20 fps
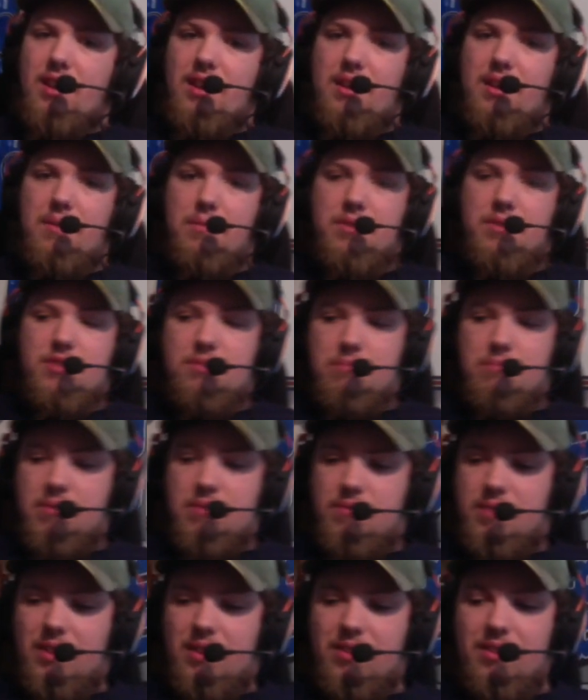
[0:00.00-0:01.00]
we should be
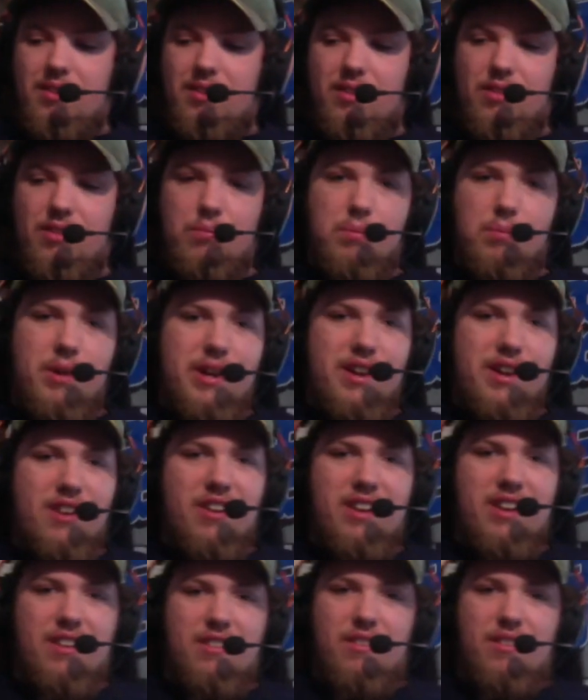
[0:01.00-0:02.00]
fixing the sprayer
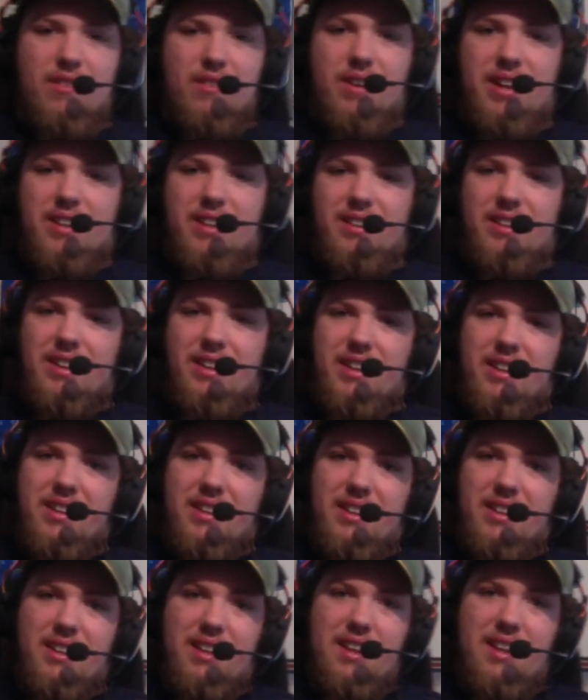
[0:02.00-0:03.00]
here directly
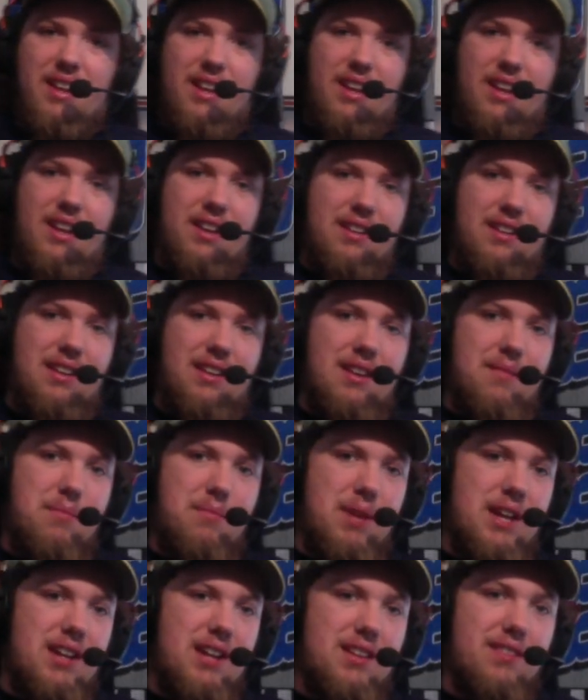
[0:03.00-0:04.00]
and get back
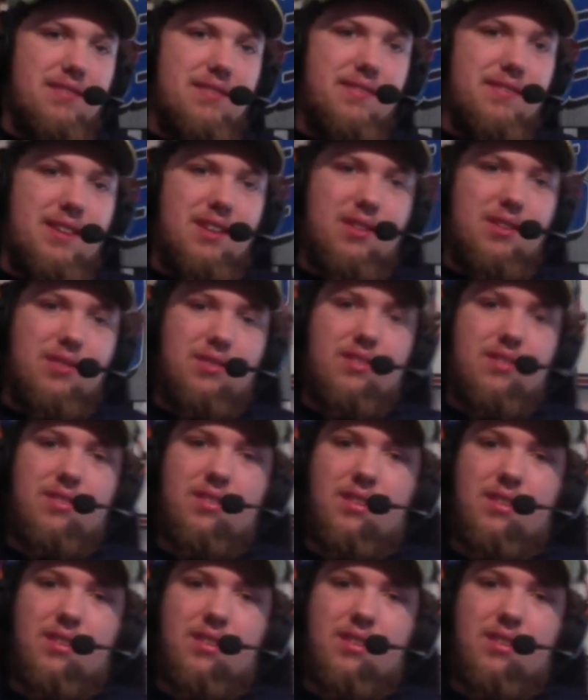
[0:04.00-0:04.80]
in fields.